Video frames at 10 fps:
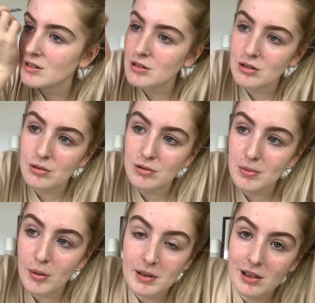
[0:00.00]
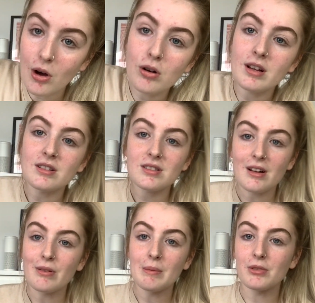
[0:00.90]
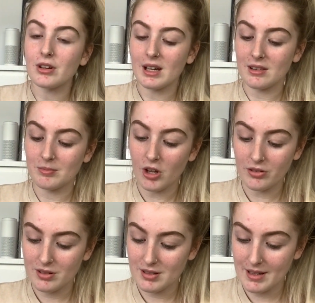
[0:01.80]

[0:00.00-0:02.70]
so it's probably the longest I've went without getting them done since